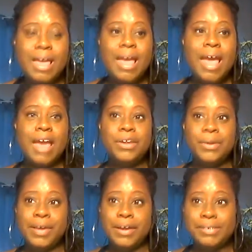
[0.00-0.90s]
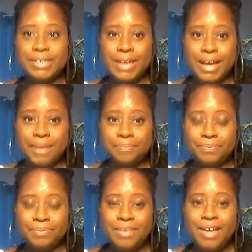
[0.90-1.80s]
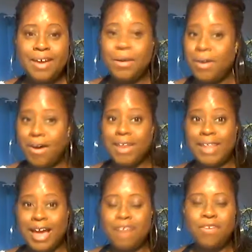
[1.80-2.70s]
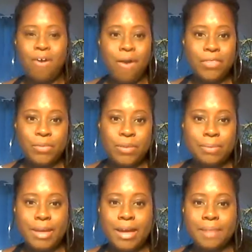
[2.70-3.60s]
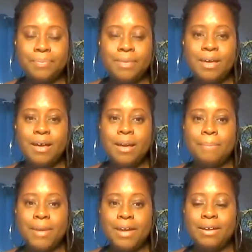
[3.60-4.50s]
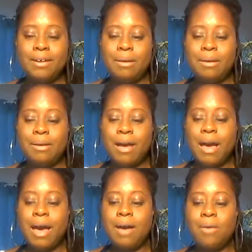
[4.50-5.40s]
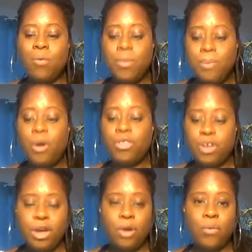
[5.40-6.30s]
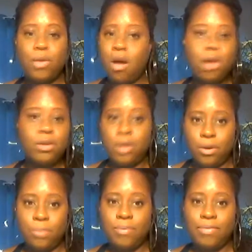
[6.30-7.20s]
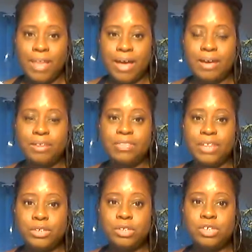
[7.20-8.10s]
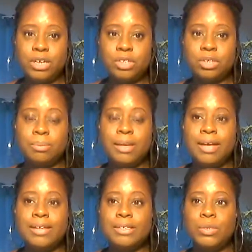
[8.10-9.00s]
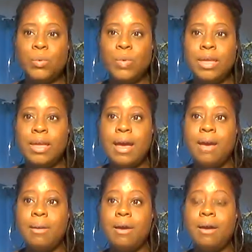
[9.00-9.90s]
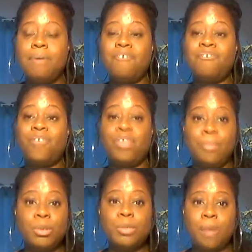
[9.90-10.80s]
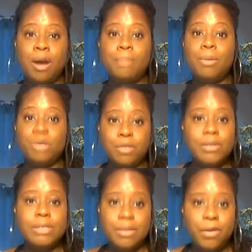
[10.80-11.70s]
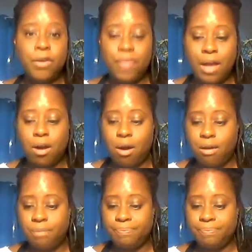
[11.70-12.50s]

and you're here today, live or on the replay, but we all know that things are changing because we, for the most part, most of us have heard that call.